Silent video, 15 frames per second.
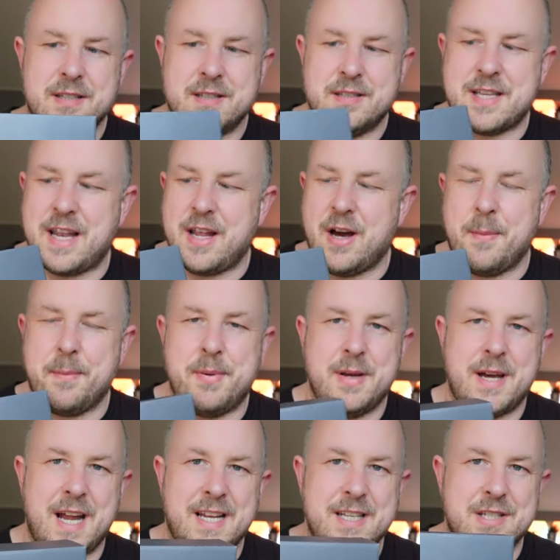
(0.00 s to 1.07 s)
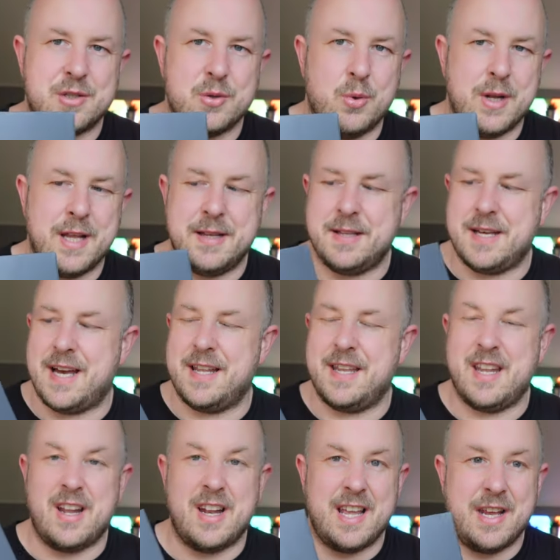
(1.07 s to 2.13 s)
set it up and install it, and
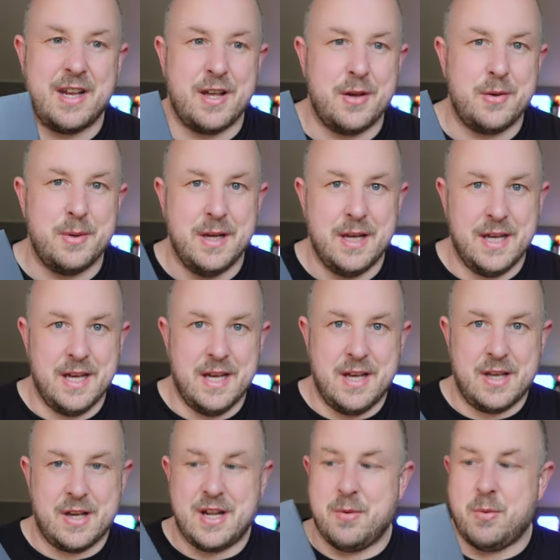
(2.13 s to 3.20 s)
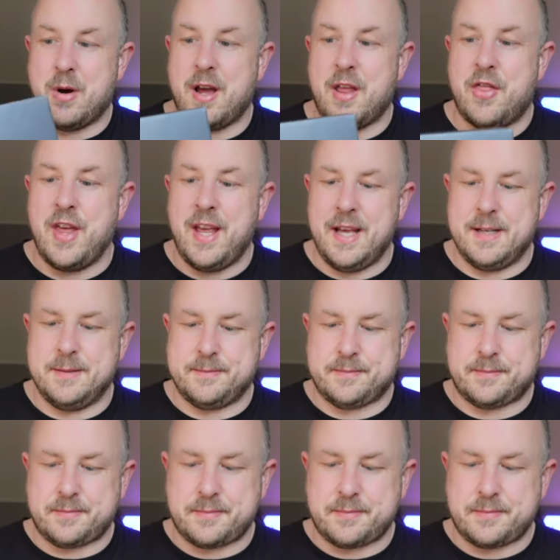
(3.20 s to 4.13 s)
then I'll let you know kind of what I think.